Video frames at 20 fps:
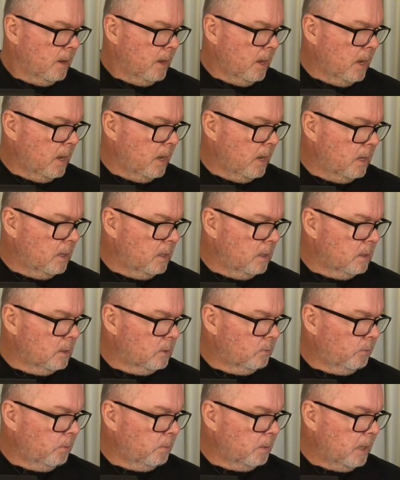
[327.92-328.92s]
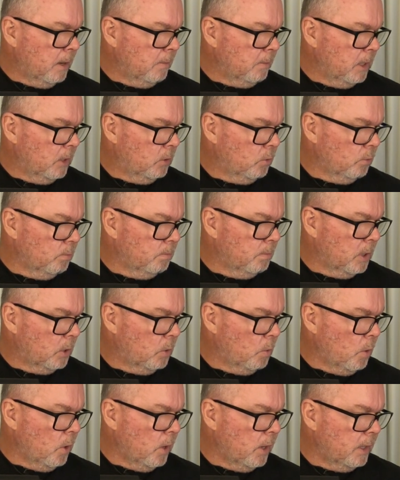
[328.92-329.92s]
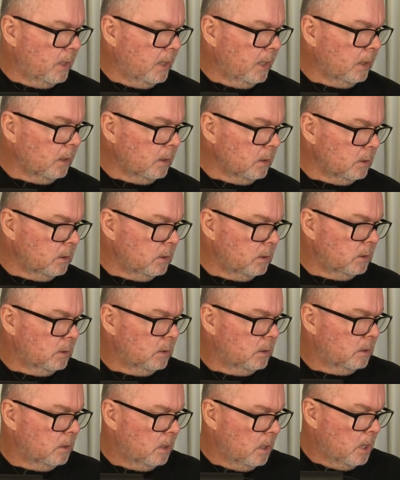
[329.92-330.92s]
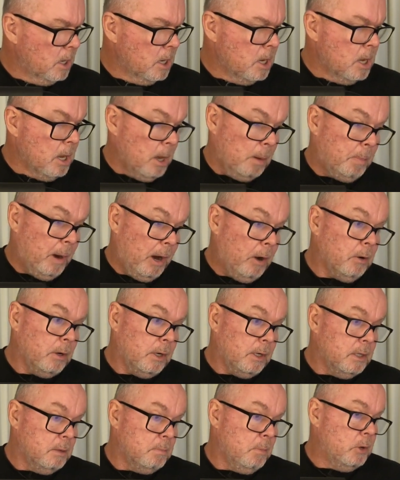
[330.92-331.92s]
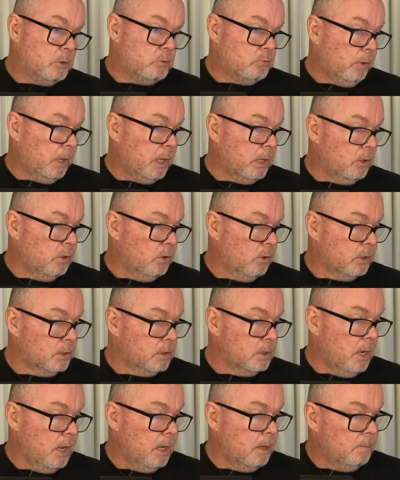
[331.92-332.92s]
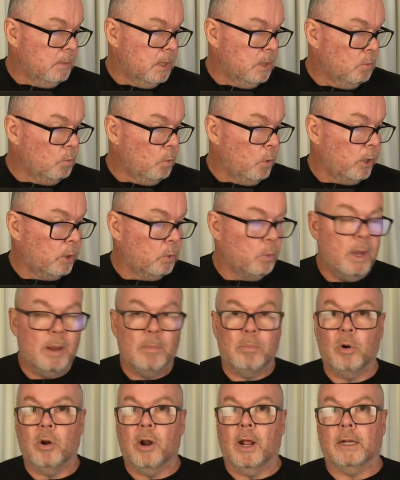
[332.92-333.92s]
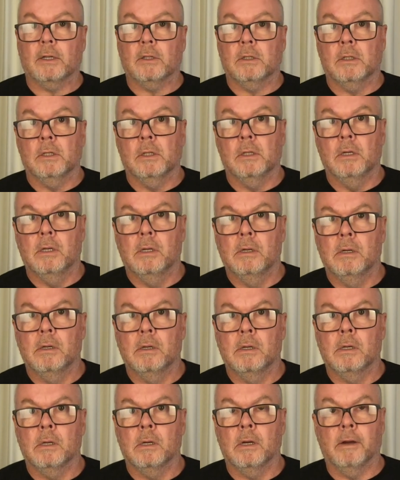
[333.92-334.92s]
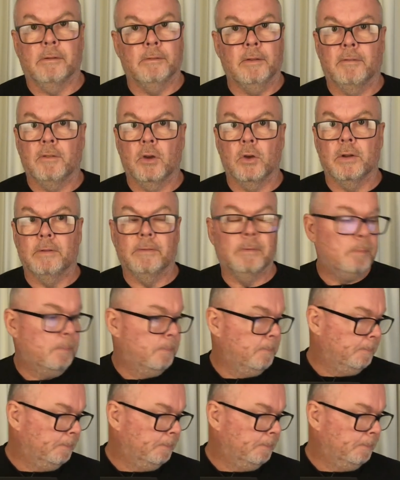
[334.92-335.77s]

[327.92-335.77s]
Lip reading: And it is from a company called McGuire Nicholas. Apparently the most name in workwear products. I've heard of them.